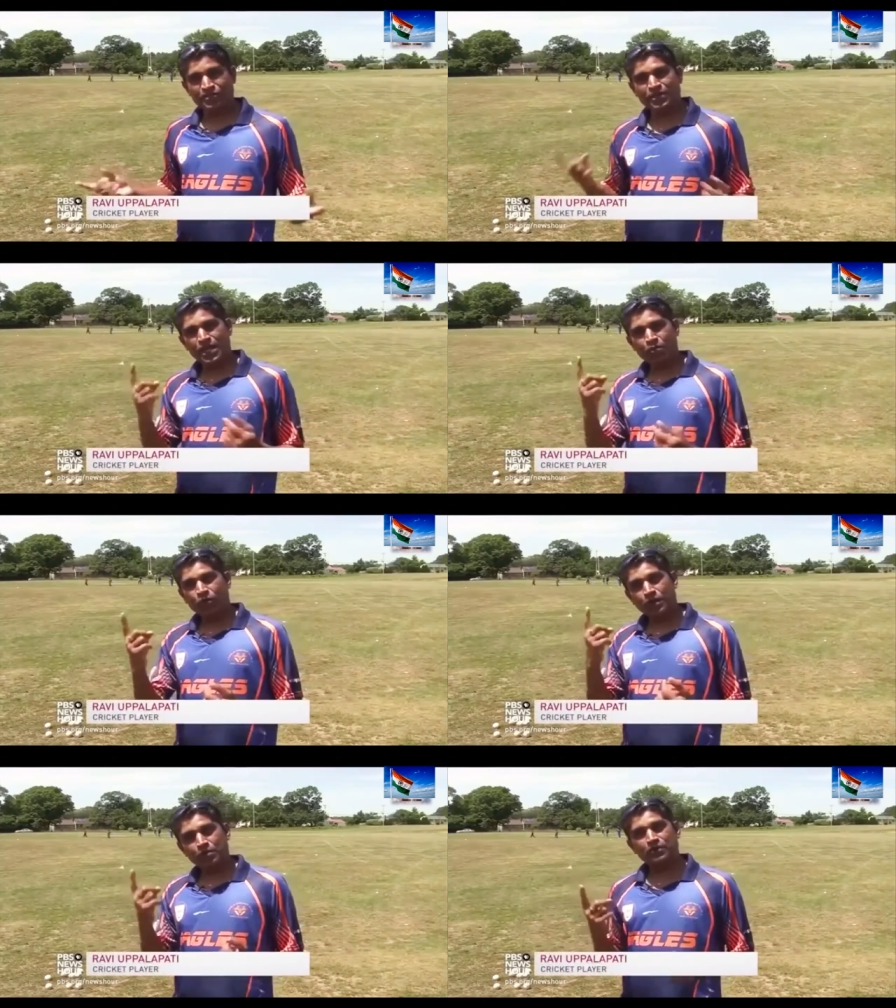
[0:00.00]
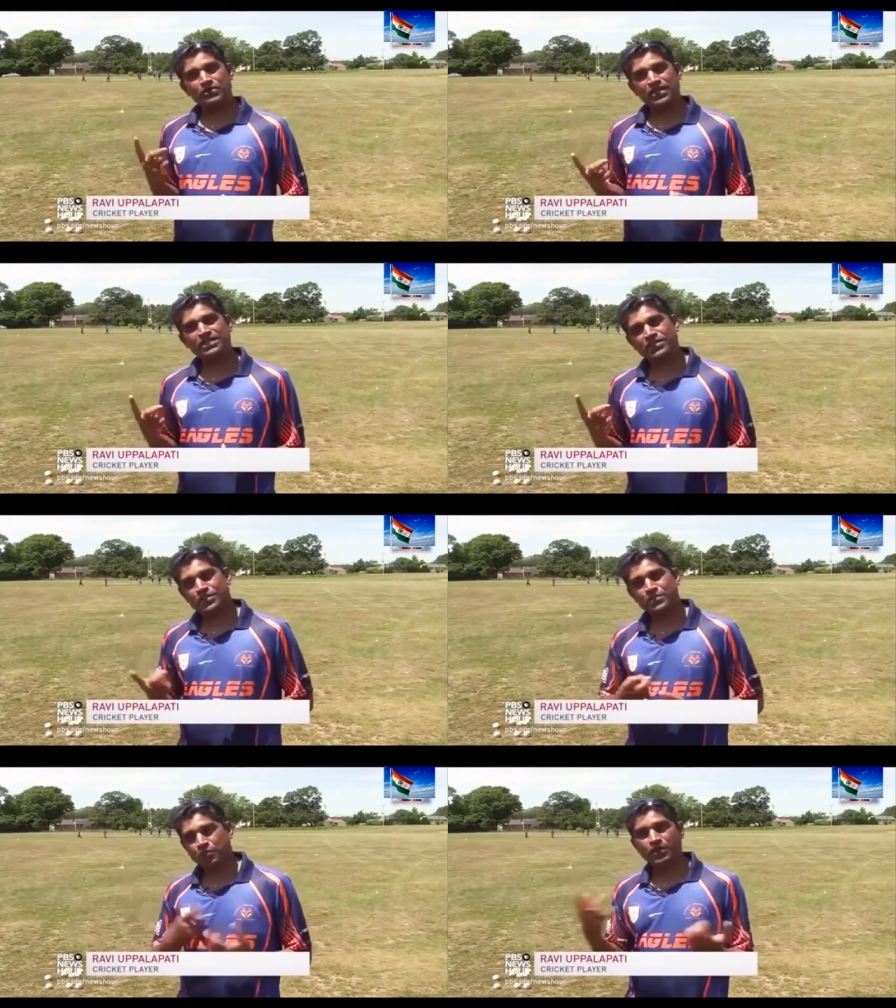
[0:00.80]
if you have one professional
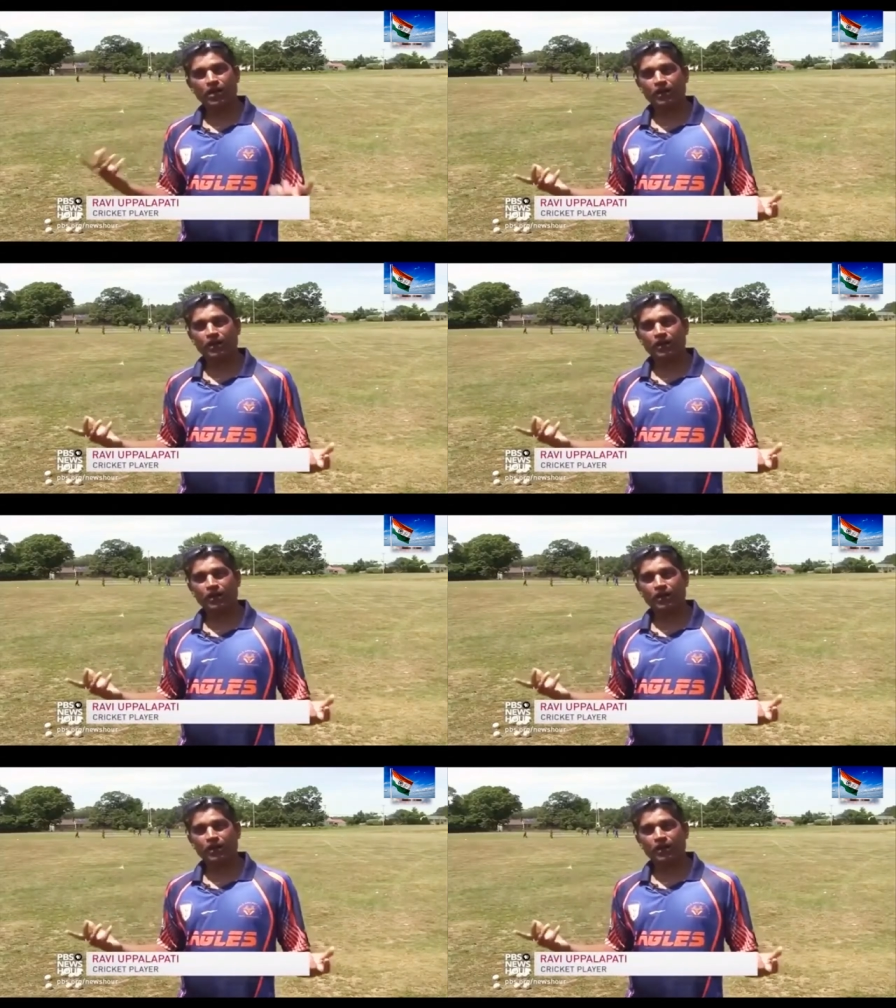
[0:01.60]
sport